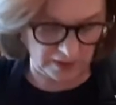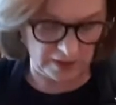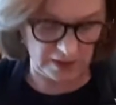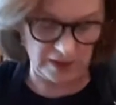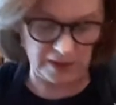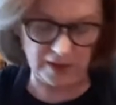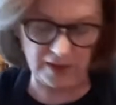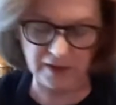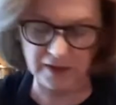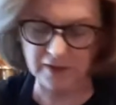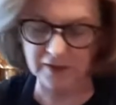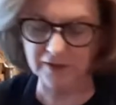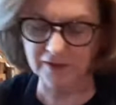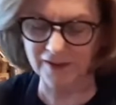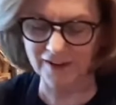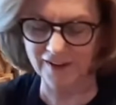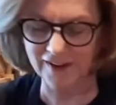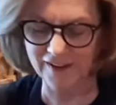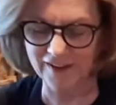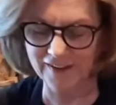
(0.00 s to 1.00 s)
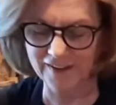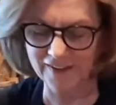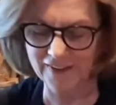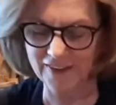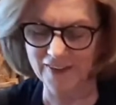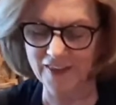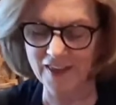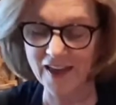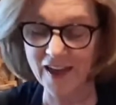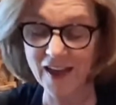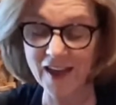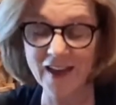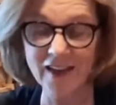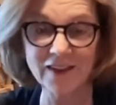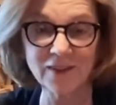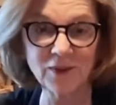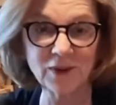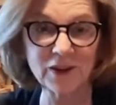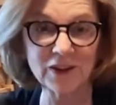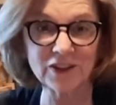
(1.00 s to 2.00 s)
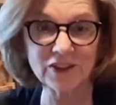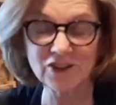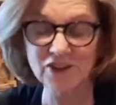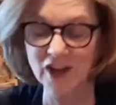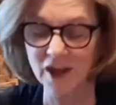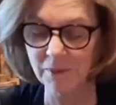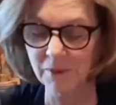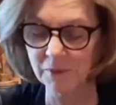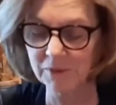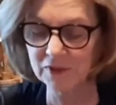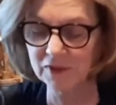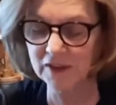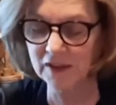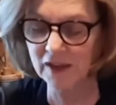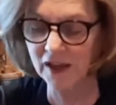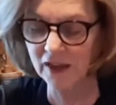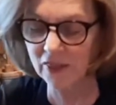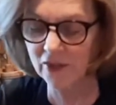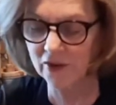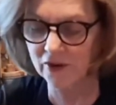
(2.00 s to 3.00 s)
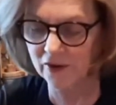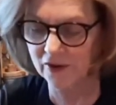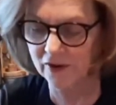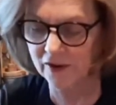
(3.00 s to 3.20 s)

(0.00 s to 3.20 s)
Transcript: And then we're going to chop them together